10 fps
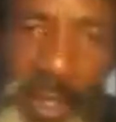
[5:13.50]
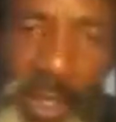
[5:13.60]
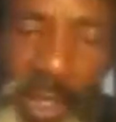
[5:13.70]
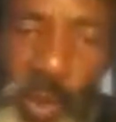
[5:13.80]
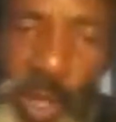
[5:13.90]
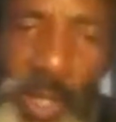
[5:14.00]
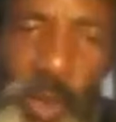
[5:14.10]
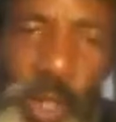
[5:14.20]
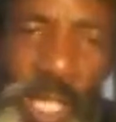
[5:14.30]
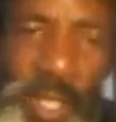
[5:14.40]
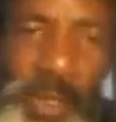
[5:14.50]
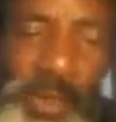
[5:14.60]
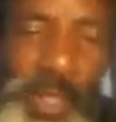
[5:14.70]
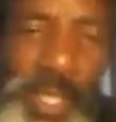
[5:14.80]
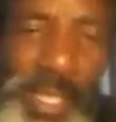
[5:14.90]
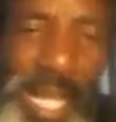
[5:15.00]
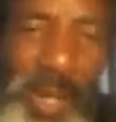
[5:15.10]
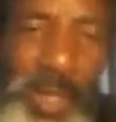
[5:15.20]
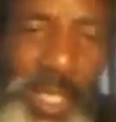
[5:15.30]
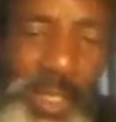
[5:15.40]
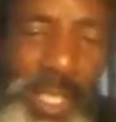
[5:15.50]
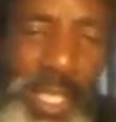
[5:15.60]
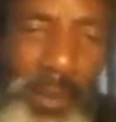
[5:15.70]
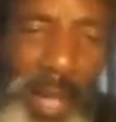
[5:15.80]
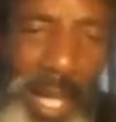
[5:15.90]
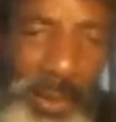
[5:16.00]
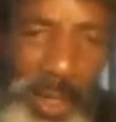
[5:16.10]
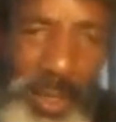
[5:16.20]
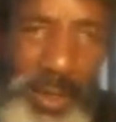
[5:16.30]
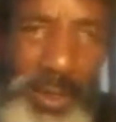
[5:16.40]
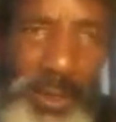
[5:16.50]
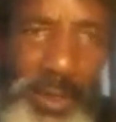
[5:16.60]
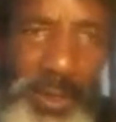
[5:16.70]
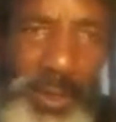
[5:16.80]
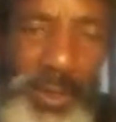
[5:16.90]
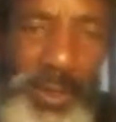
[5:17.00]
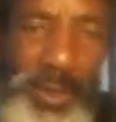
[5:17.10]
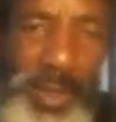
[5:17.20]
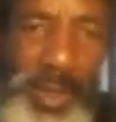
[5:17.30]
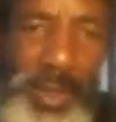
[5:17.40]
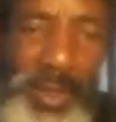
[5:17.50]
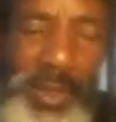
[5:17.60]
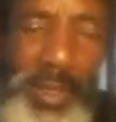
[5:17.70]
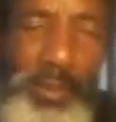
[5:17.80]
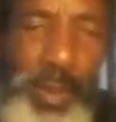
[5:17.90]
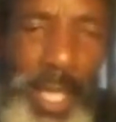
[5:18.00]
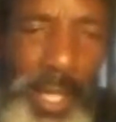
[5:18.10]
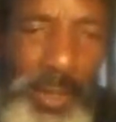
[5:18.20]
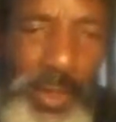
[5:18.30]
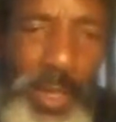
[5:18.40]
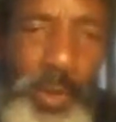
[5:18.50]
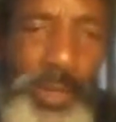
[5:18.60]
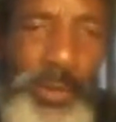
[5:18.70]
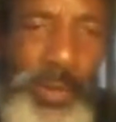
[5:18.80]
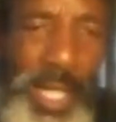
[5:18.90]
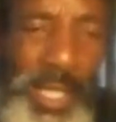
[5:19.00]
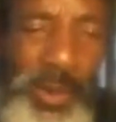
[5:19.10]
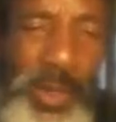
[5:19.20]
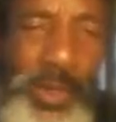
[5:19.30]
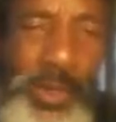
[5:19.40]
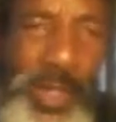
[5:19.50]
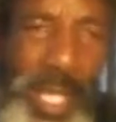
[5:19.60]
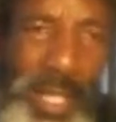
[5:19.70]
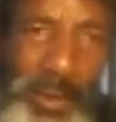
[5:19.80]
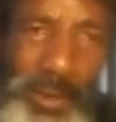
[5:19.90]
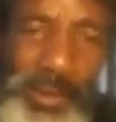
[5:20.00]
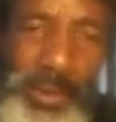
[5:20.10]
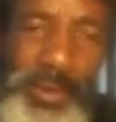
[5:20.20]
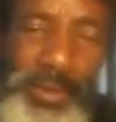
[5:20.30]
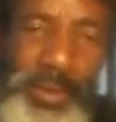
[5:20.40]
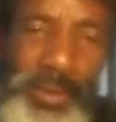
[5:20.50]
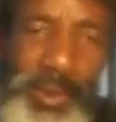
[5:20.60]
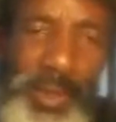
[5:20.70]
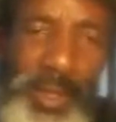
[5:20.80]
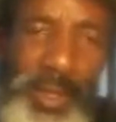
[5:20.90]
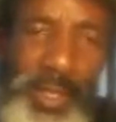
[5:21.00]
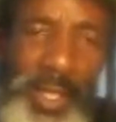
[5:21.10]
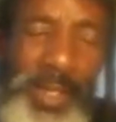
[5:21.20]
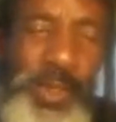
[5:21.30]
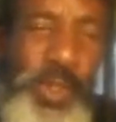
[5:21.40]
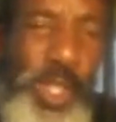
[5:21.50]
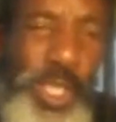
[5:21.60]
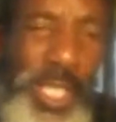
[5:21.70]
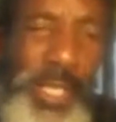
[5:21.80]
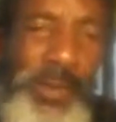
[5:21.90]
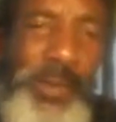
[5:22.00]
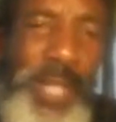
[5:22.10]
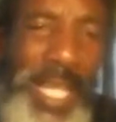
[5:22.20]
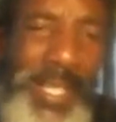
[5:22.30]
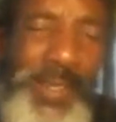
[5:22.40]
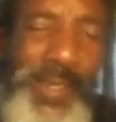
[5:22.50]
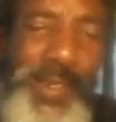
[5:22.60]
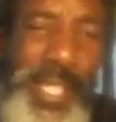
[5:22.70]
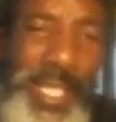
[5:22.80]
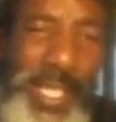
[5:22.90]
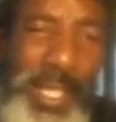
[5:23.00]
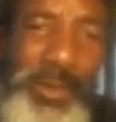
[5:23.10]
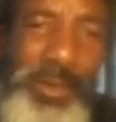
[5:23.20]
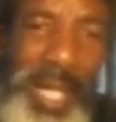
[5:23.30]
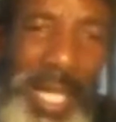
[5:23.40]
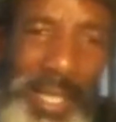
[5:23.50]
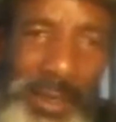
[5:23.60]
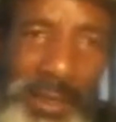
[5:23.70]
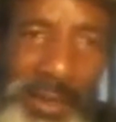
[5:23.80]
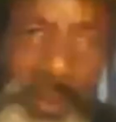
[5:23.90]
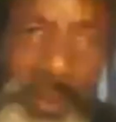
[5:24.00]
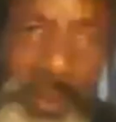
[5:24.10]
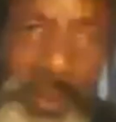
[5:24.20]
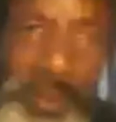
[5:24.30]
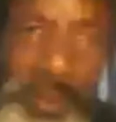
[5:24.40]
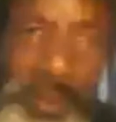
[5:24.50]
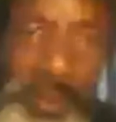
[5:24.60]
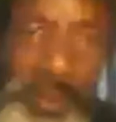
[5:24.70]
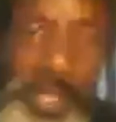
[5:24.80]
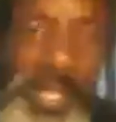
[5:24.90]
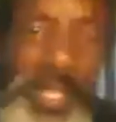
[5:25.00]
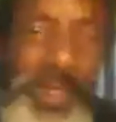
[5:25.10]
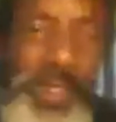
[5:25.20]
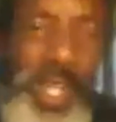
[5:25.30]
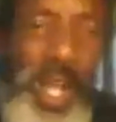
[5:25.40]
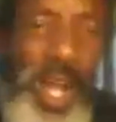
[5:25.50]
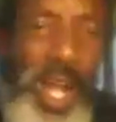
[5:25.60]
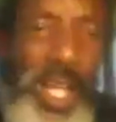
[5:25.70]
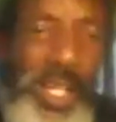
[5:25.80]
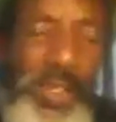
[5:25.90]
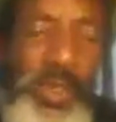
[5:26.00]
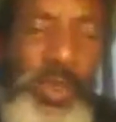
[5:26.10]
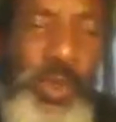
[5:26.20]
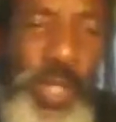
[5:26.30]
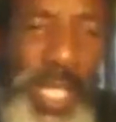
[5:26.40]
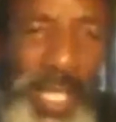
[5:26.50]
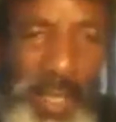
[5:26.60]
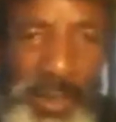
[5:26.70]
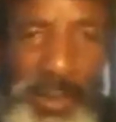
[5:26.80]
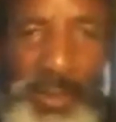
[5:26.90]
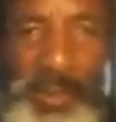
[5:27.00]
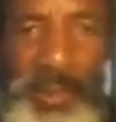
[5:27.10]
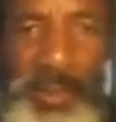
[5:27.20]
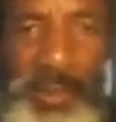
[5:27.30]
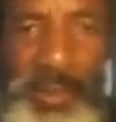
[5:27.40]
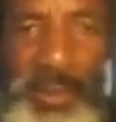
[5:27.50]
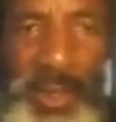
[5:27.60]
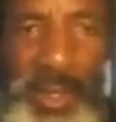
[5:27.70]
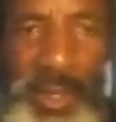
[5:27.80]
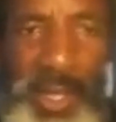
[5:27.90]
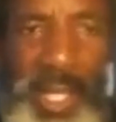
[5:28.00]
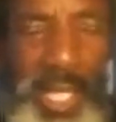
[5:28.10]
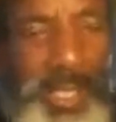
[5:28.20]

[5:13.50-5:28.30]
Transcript: When you really sit down and think about it, the place that we find ourselves in such a divided state of mind, it is unreal,